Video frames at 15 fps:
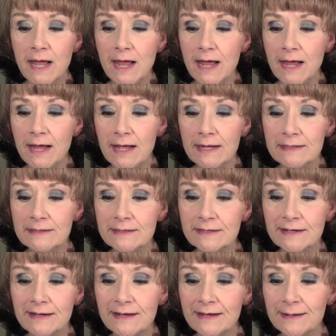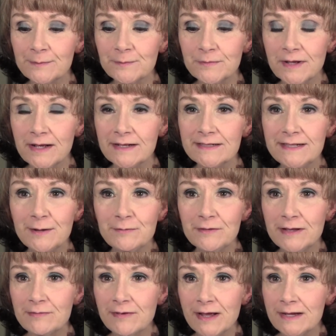And
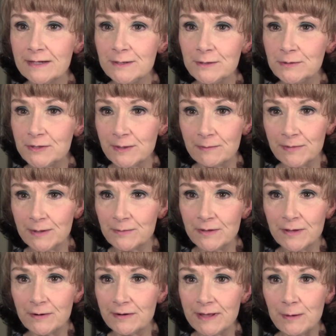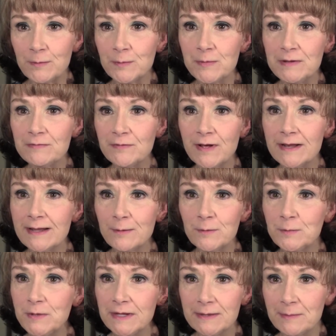definitely if I could do something with her, that would be fun. That
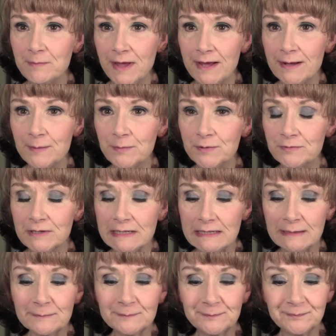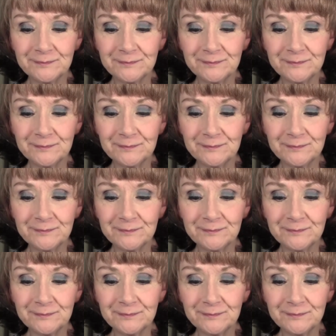would be in the makeup arena.